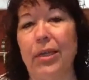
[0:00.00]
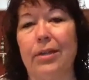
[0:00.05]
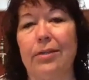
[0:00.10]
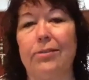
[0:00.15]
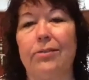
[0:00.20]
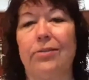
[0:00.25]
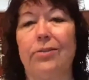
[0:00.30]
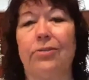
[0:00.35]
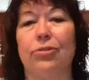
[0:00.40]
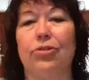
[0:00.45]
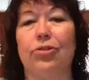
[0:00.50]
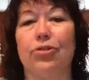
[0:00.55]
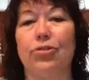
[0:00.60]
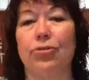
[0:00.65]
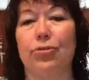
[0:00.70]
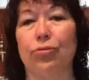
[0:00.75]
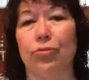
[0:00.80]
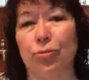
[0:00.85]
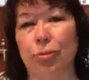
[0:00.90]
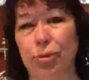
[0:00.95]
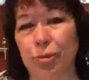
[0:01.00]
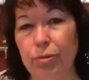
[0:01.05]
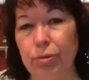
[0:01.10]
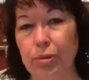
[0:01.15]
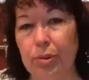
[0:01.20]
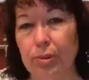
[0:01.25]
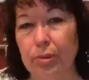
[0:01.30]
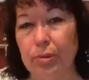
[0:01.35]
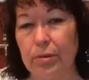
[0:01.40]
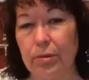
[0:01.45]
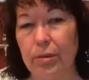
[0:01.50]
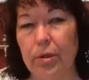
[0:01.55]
as the truths